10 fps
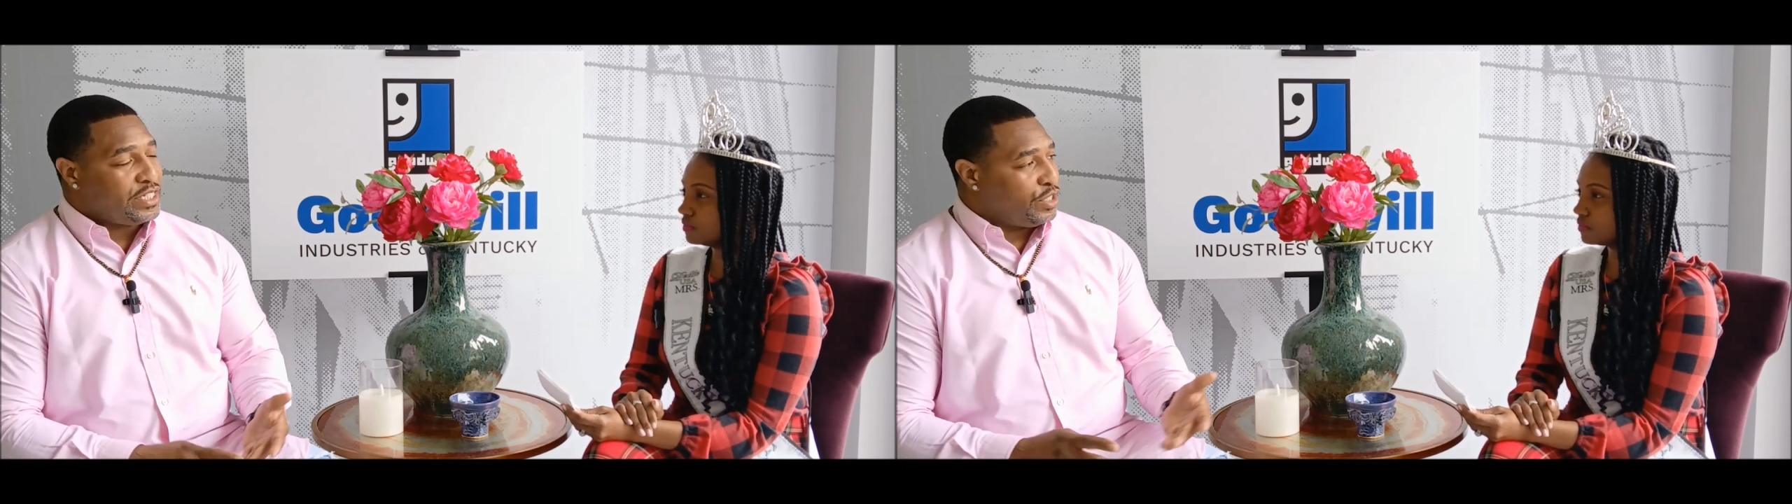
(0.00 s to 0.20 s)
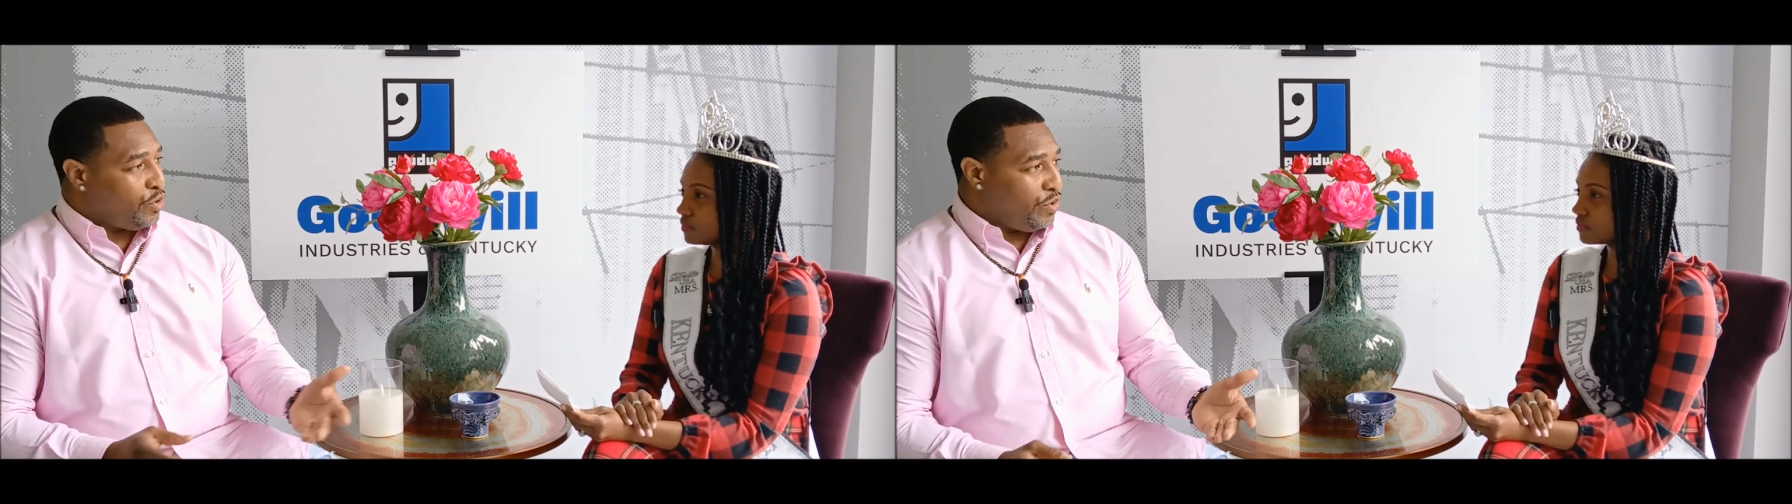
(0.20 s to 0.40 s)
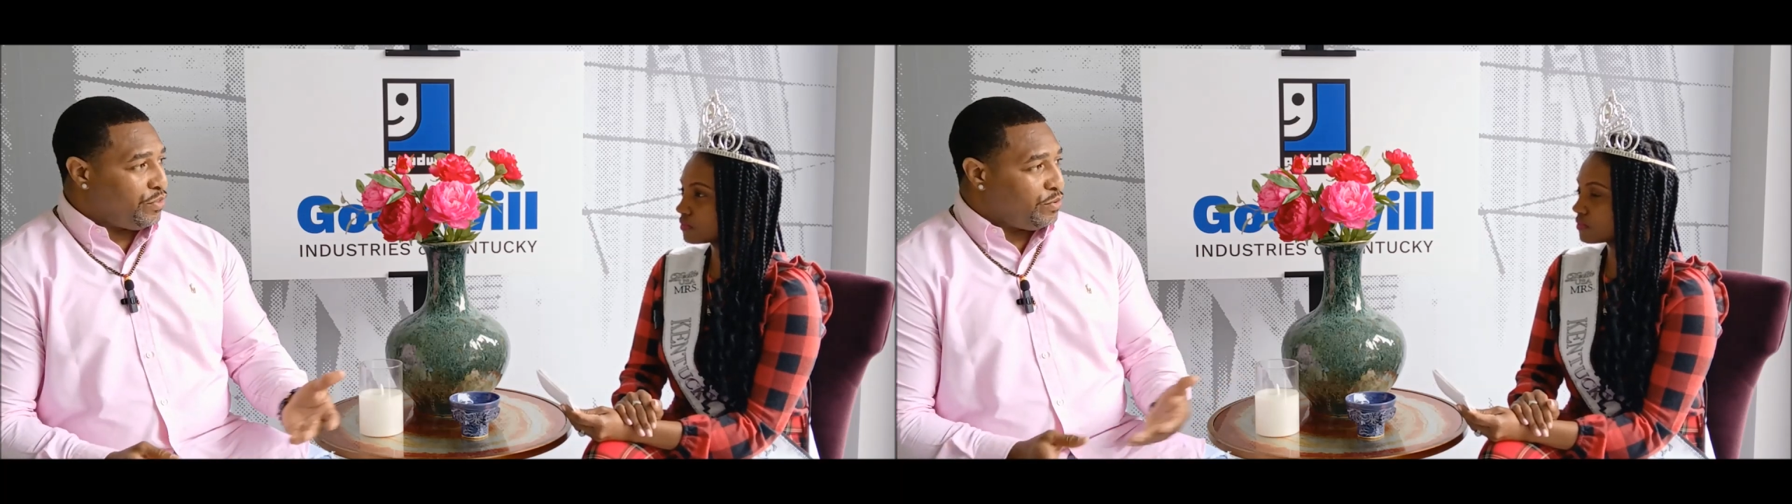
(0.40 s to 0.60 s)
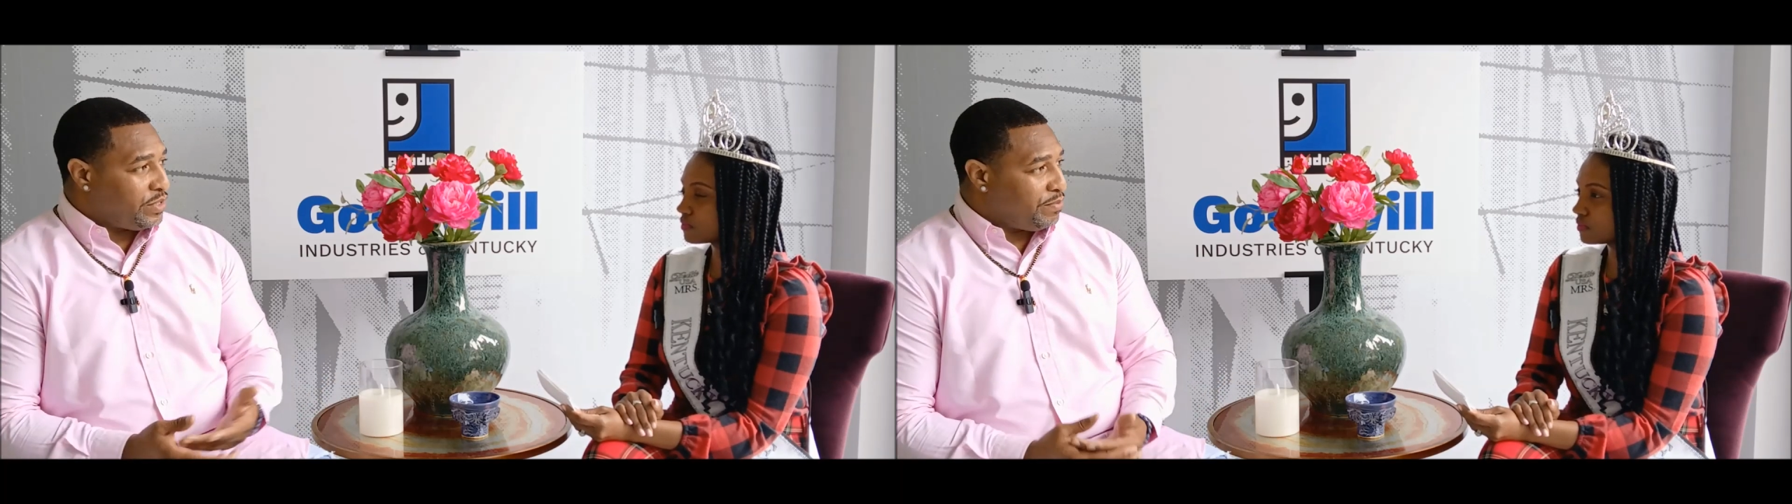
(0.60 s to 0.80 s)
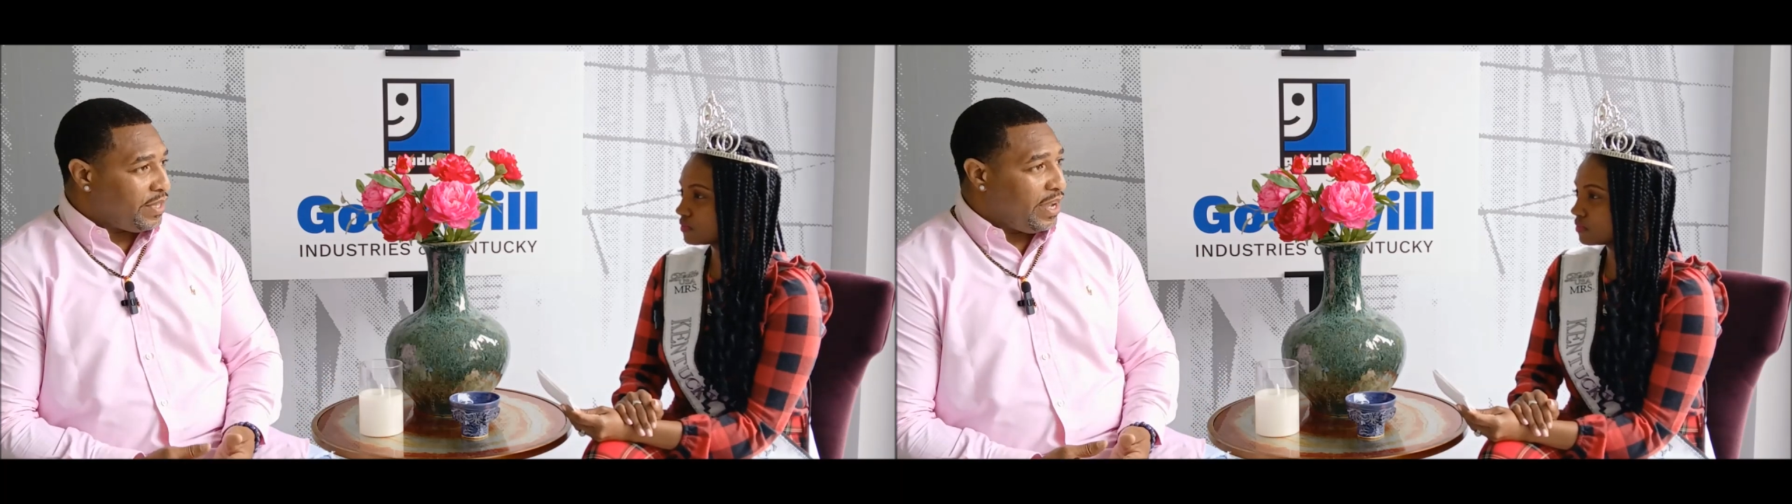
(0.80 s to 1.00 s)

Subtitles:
actually going through some